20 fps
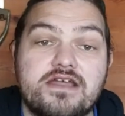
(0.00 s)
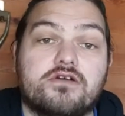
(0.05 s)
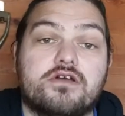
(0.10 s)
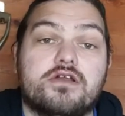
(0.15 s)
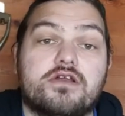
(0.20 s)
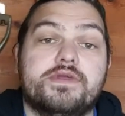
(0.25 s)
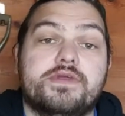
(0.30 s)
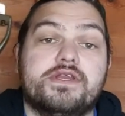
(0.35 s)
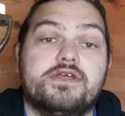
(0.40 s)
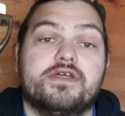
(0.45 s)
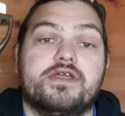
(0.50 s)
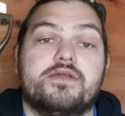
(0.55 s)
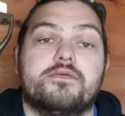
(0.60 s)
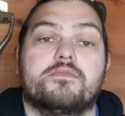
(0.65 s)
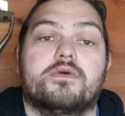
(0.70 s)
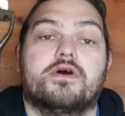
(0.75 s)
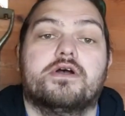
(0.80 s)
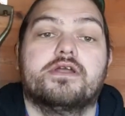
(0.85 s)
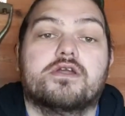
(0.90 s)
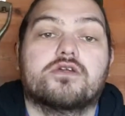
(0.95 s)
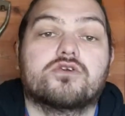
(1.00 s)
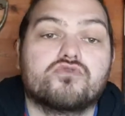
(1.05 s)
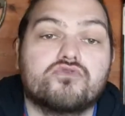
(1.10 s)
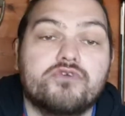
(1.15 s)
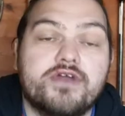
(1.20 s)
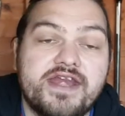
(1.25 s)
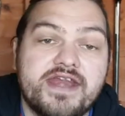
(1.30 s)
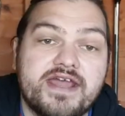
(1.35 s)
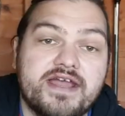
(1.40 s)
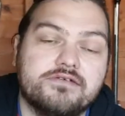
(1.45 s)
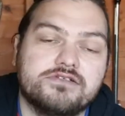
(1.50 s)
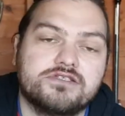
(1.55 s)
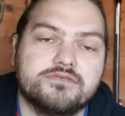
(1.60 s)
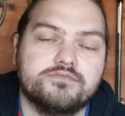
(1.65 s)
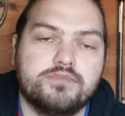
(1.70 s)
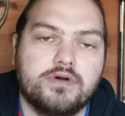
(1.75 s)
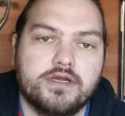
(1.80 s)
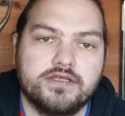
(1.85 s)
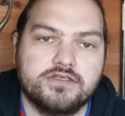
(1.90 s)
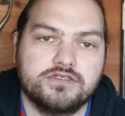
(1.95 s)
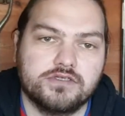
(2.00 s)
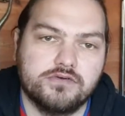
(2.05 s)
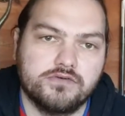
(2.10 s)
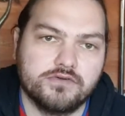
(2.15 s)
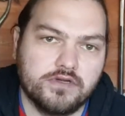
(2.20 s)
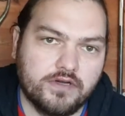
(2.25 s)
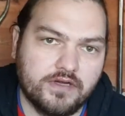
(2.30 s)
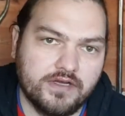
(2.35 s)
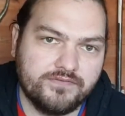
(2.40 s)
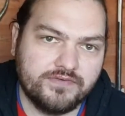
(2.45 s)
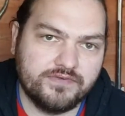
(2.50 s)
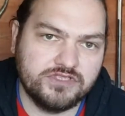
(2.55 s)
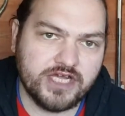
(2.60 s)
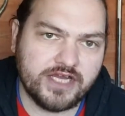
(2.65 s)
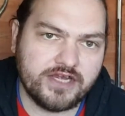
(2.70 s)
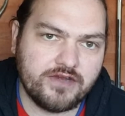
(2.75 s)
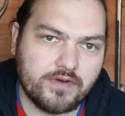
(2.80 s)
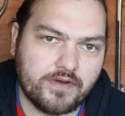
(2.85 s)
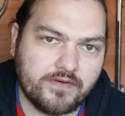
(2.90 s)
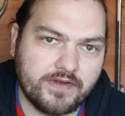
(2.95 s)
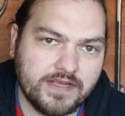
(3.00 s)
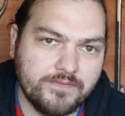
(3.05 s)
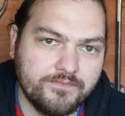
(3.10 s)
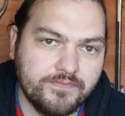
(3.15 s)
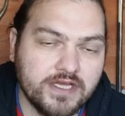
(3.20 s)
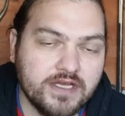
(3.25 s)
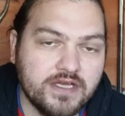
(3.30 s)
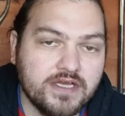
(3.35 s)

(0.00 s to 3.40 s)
I'm going to be doing my greenhouse and polytunnel guide for January.